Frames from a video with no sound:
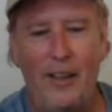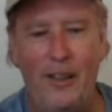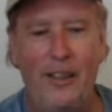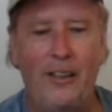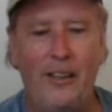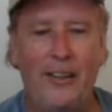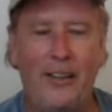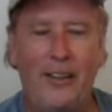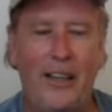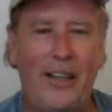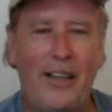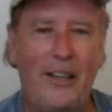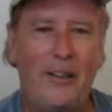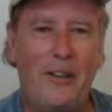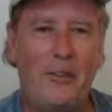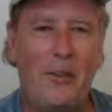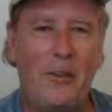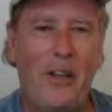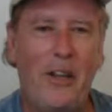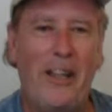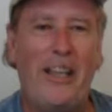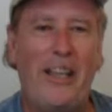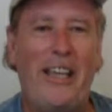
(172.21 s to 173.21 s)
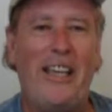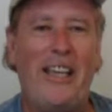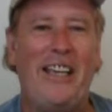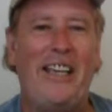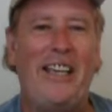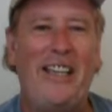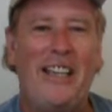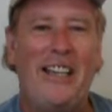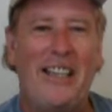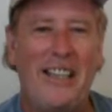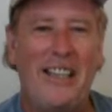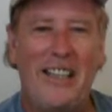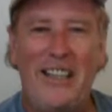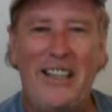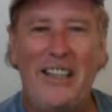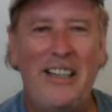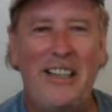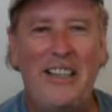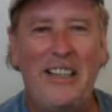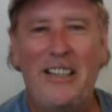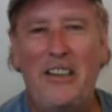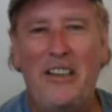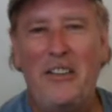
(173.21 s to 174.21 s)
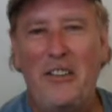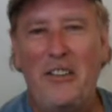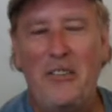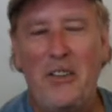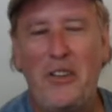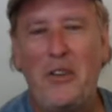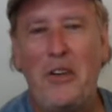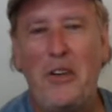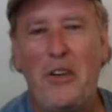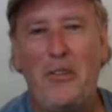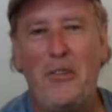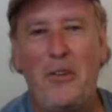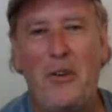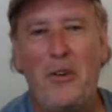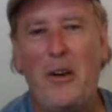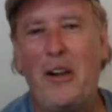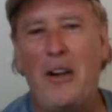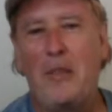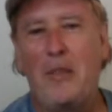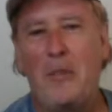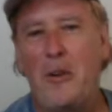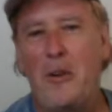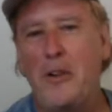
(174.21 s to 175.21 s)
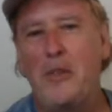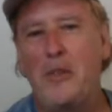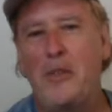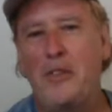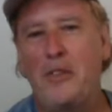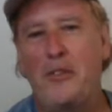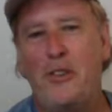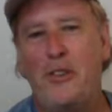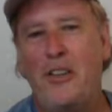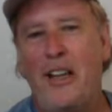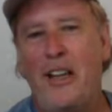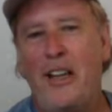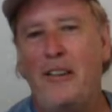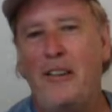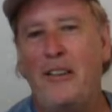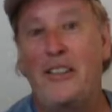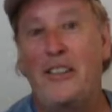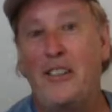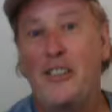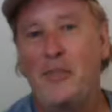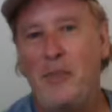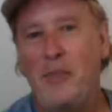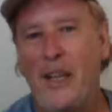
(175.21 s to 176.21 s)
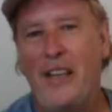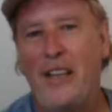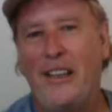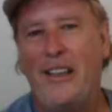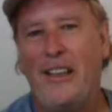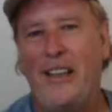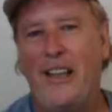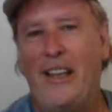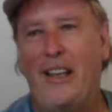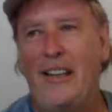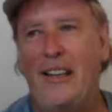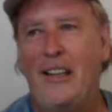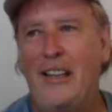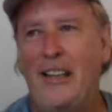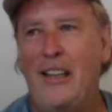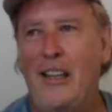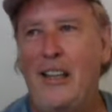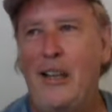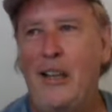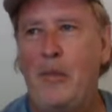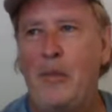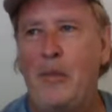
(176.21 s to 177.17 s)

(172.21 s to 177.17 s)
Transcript: They don't, if you write a murder mystery, they don't expect that.